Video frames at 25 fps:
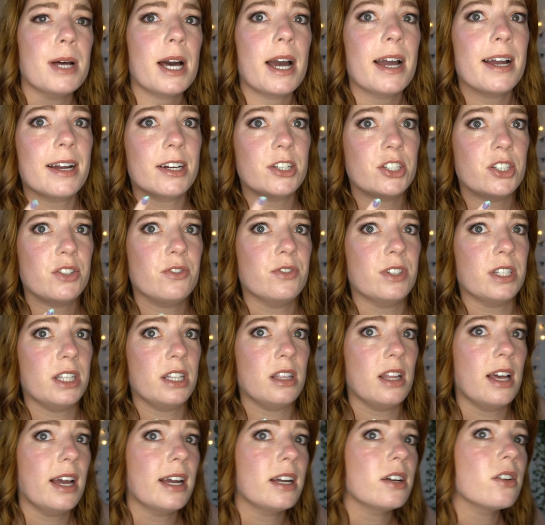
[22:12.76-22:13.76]
I actually really
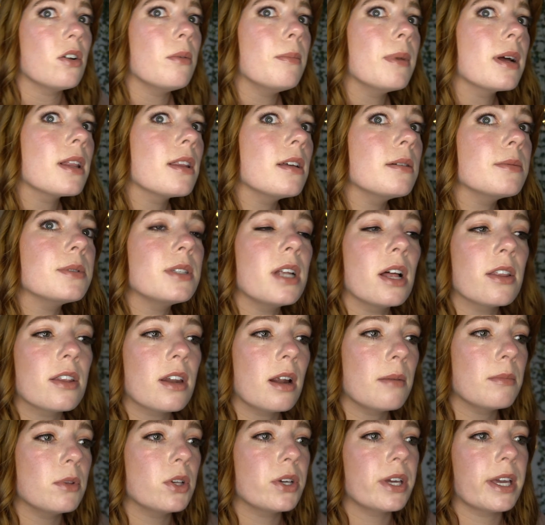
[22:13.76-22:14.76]
like it on my lips now that
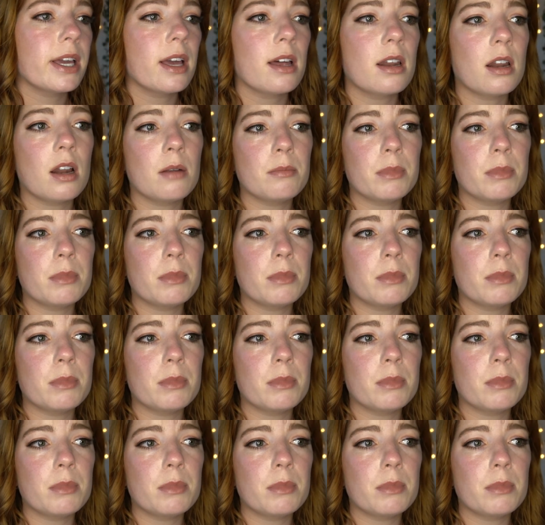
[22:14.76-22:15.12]
I'm looking at it.